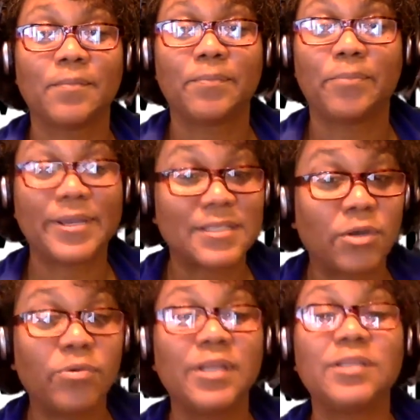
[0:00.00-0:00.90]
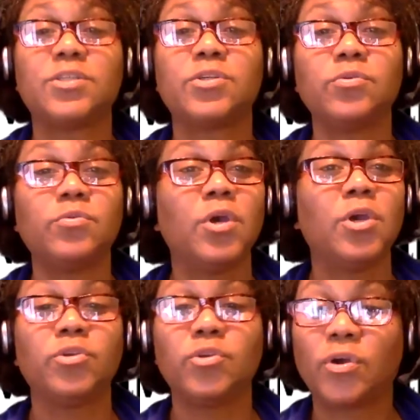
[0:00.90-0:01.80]
Press on into
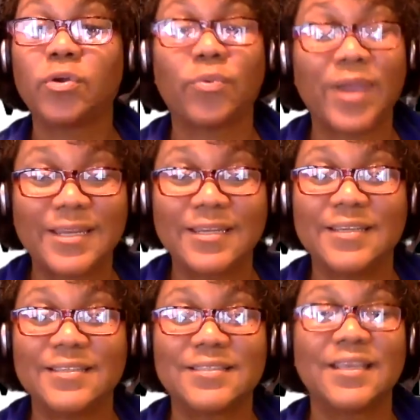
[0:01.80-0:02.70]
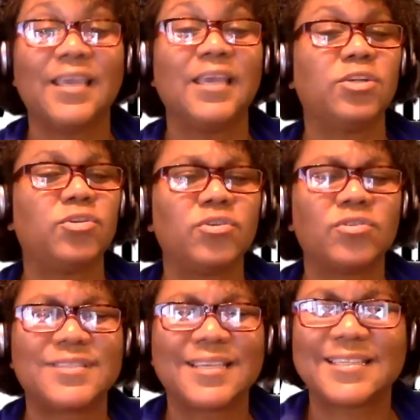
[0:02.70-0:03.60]
your greatness, into your
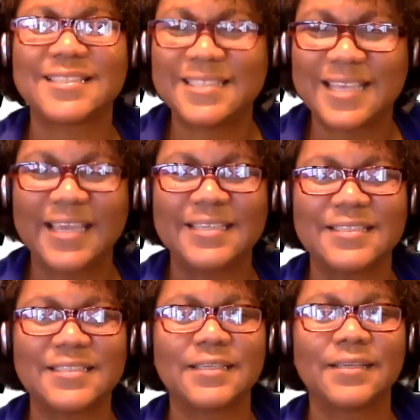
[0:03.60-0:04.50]
success.